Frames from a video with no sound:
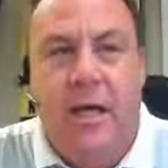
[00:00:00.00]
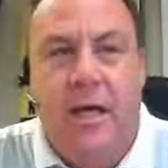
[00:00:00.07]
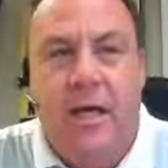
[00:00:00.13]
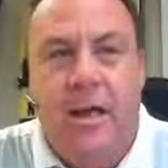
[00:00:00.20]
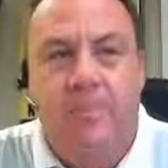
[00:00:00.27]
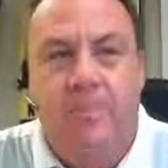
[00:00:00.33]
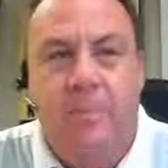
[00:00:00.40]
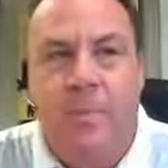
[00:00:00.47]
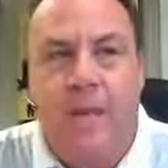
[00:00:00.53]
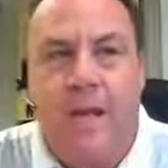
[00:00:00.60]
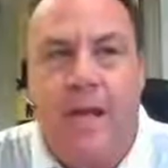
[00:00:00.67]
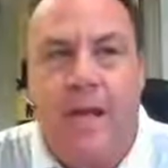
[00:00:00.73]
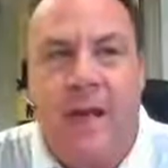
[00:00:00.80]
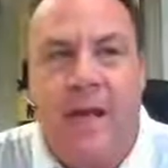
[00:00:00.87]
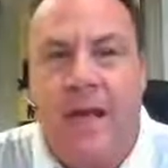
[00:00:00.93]
And
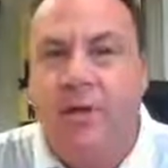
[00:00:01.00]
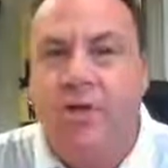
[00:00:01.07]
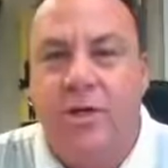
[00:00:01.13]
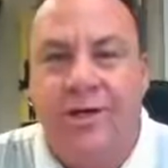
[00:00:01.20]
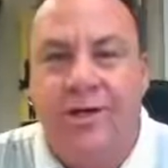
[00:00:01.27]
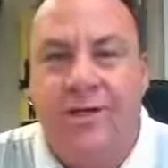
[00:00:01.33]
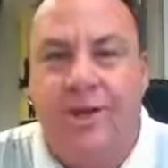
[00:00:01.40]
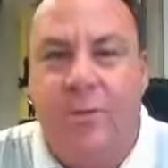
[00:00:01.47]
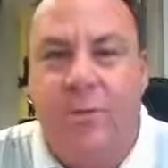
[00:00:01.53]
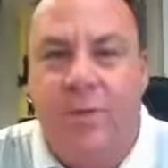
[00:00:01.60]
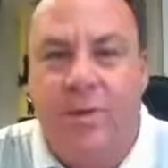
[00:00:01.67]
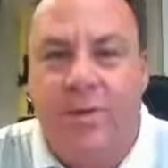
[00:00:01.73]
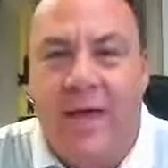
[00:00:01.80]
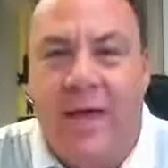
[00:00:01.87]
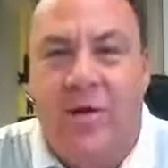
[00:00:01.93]
I should have
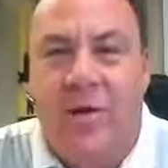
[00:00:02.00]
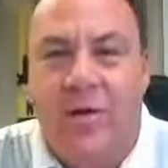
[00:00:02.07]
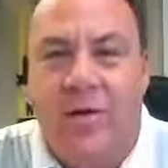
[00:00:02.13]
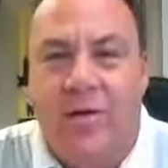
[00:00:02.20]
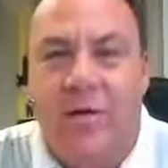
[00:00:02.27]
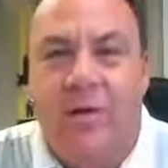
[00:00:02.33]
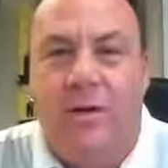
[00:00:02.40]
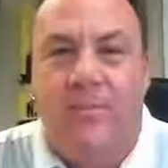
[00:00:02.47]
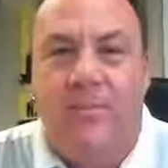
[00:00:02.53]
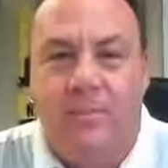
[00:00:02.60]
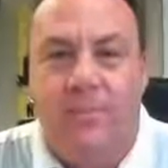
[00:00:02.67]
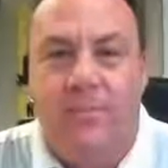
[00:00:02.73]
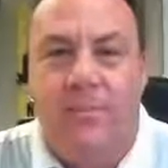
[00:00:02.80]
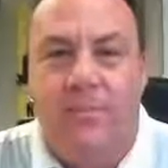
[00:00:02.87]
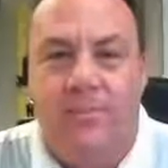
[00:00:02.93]
done more of that earlier.
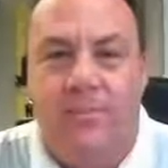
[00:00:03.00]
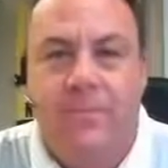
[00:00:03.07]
